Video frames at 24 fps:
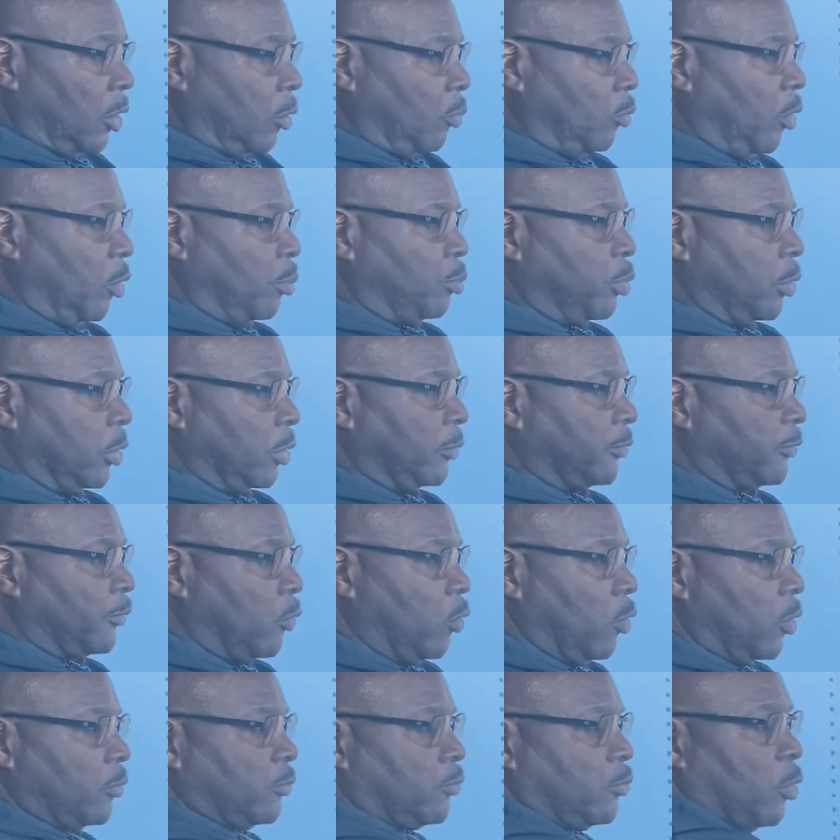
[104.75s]
We'll pull it
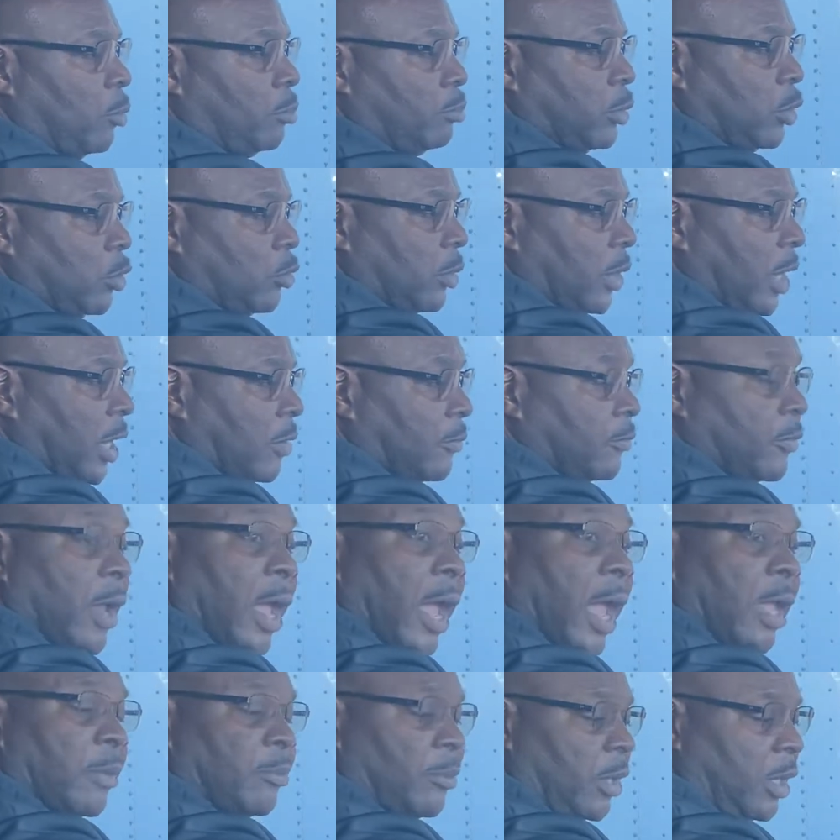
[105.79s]
forward for blue light for
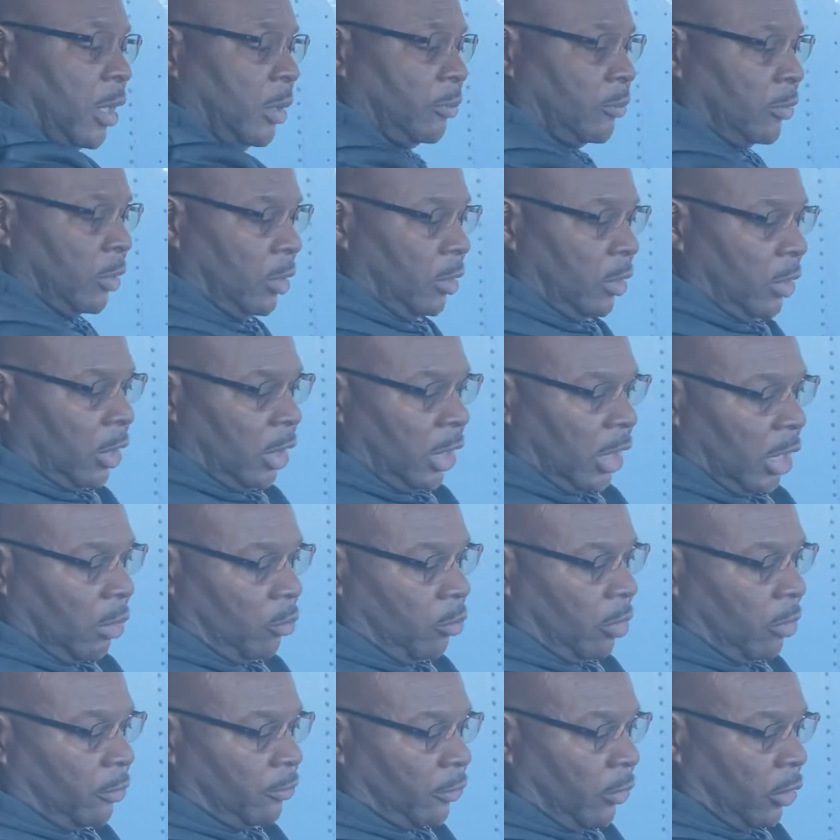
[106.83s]
high beams, and
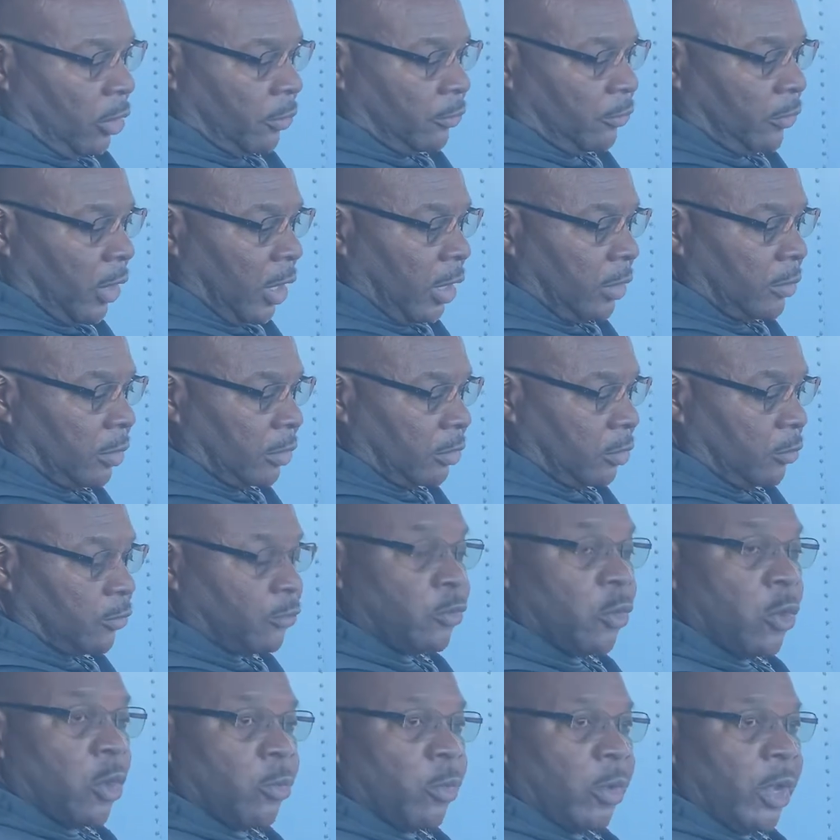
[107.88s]
we'll verify that the
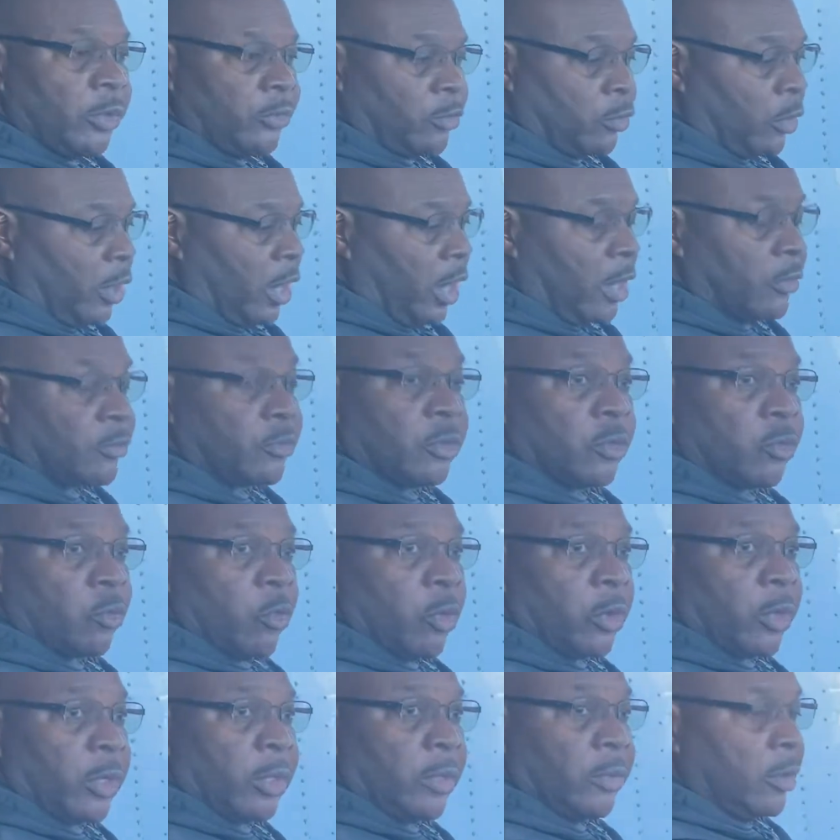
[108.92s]
4 ways or hazard are
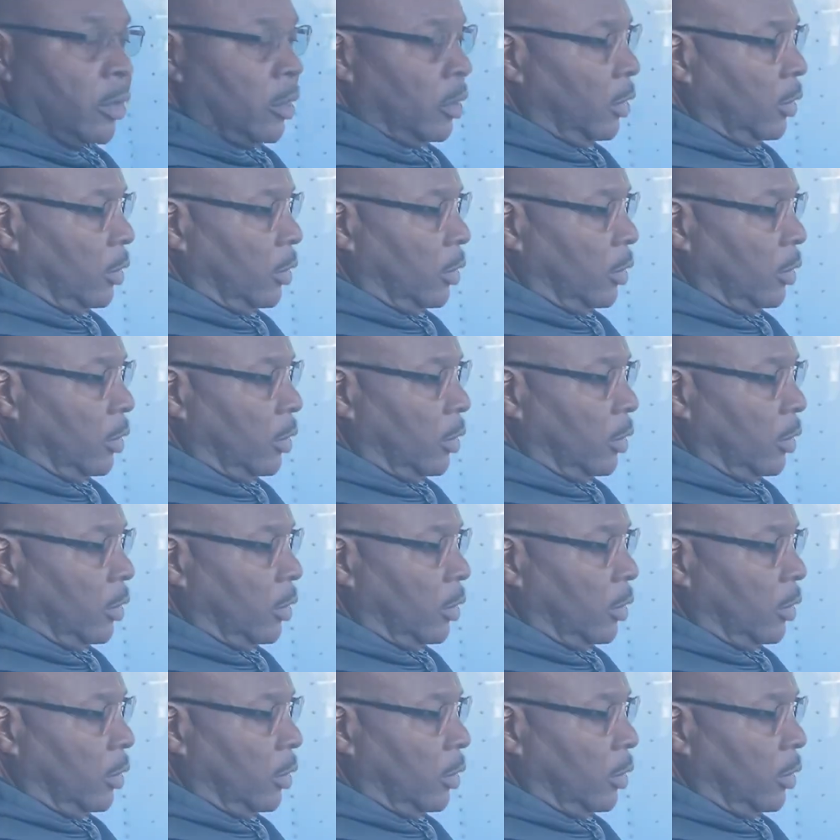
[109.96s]
working.